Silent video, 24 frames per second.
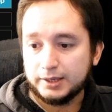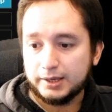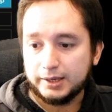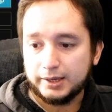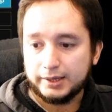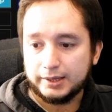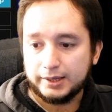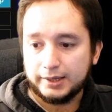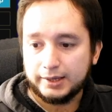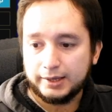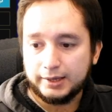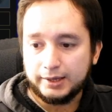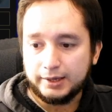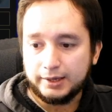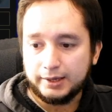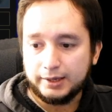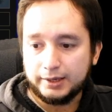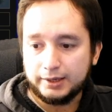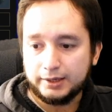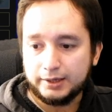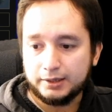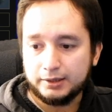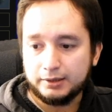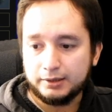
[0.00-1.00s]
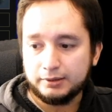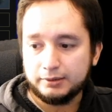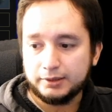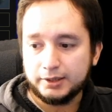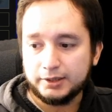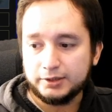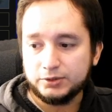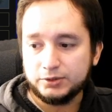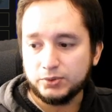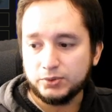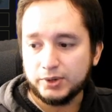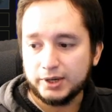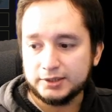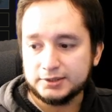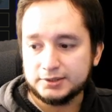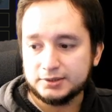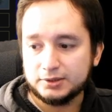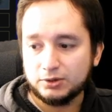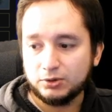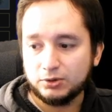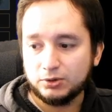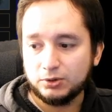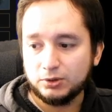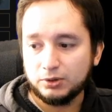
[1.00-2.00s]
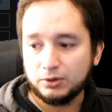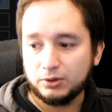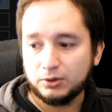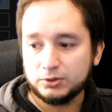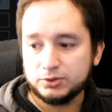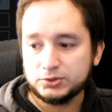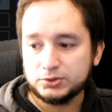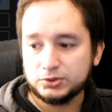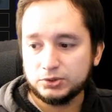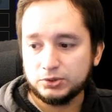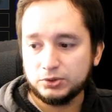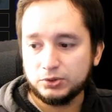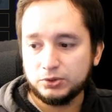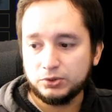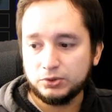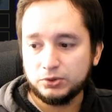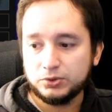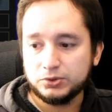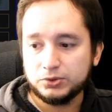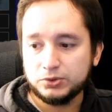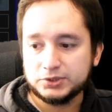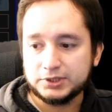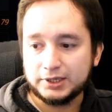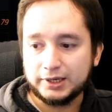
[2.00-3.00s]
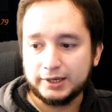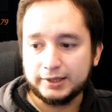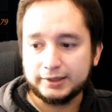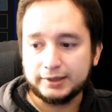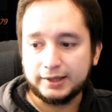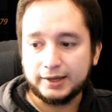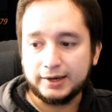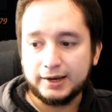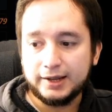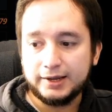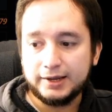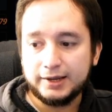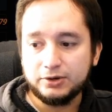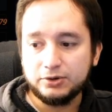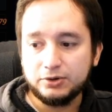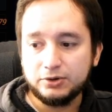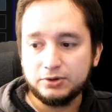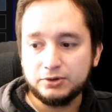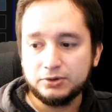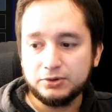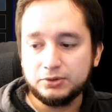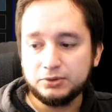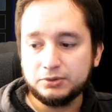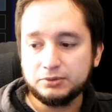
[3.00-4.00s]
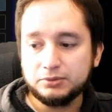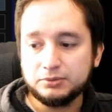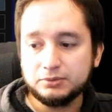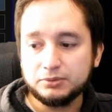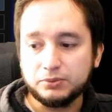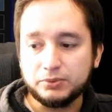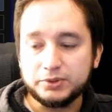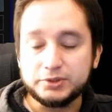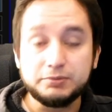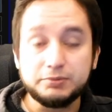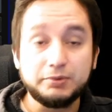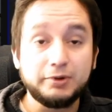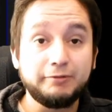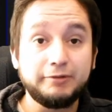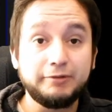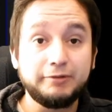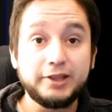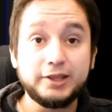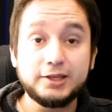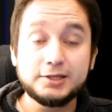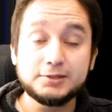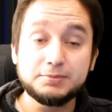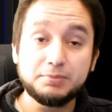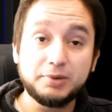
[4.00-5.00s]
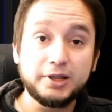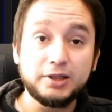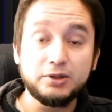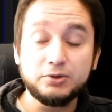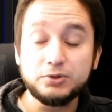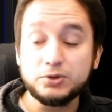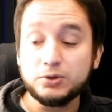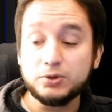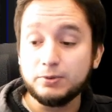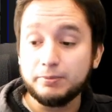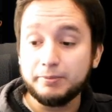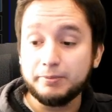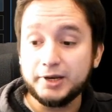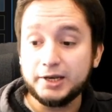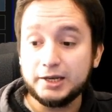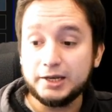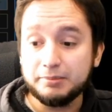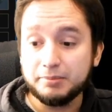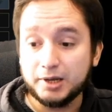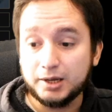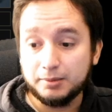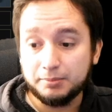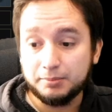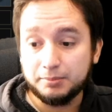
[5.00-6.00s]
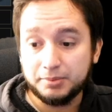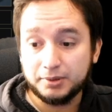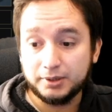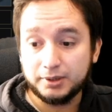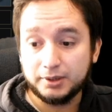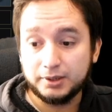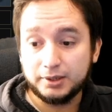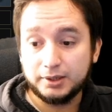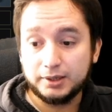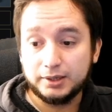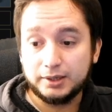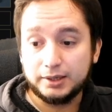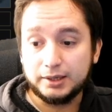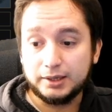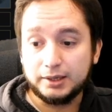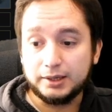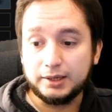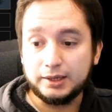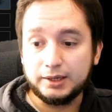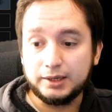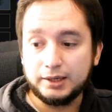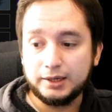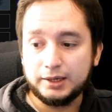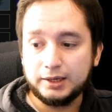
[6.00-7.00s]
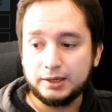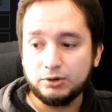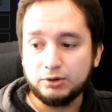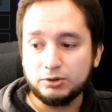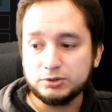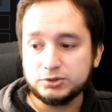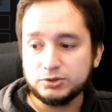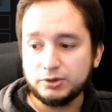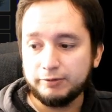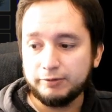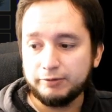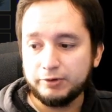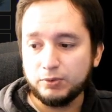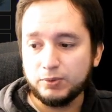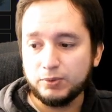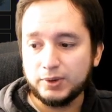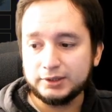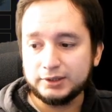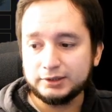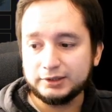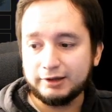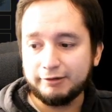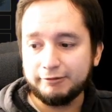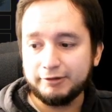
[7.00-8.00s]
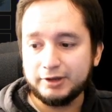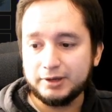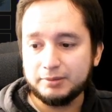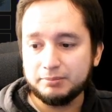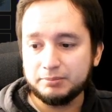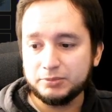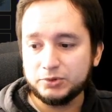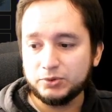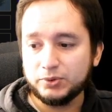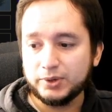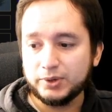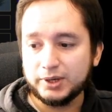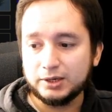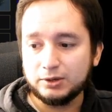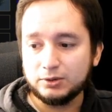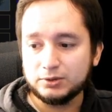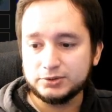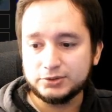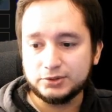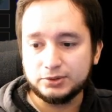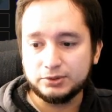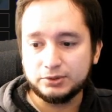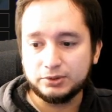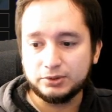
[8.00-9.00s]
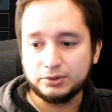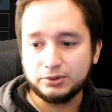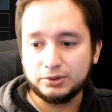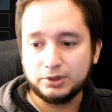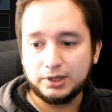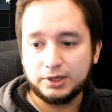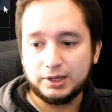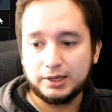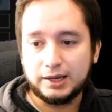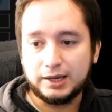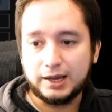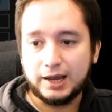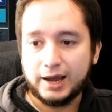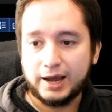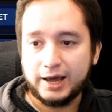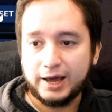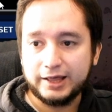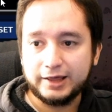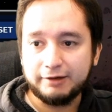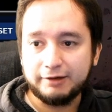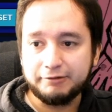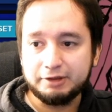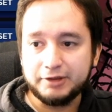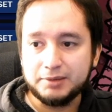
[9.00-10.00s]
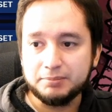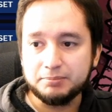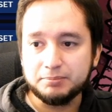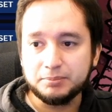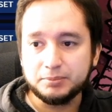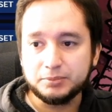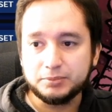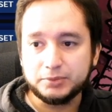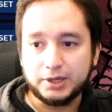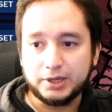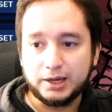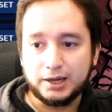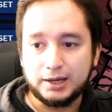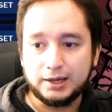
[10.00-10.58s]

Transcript: And then you can also select an icon which will be displayed on your minimap. And also if you want a beam, you can also add a beam.